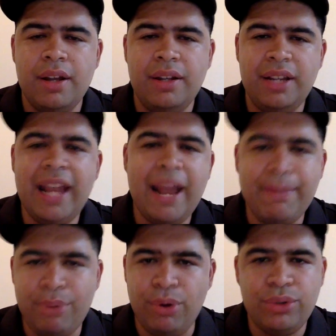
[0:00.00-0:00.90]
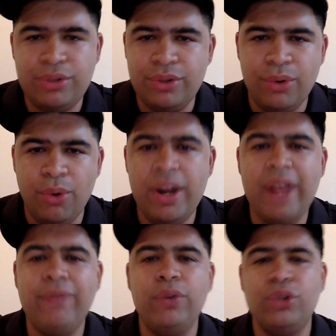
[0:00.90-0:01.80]
Dean Ambrose or
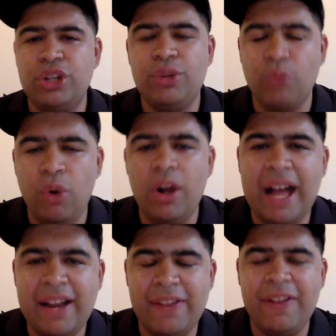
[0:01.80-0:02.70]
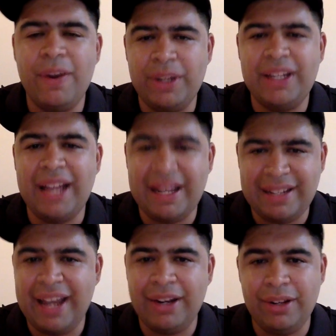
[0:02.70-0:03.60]
Neville should walk out of there with that
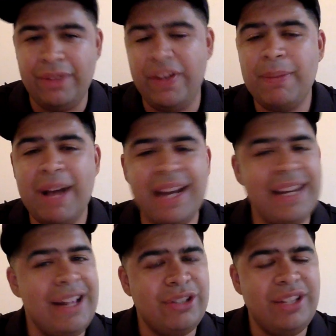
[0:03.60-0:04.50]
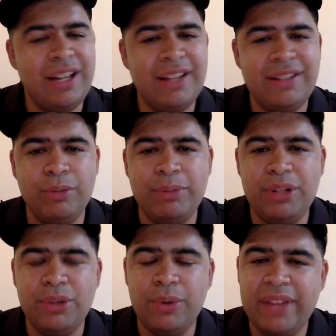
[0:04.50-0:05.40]
title. If anybody else does, it'll be
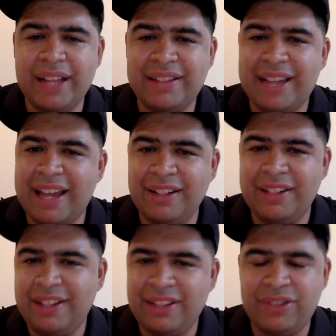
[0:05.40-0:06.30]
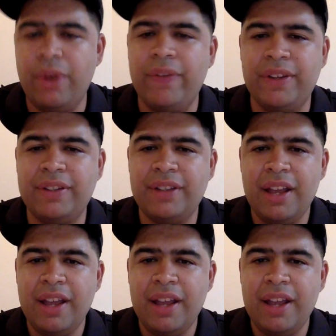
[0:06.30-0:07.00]
doing that title a disservice.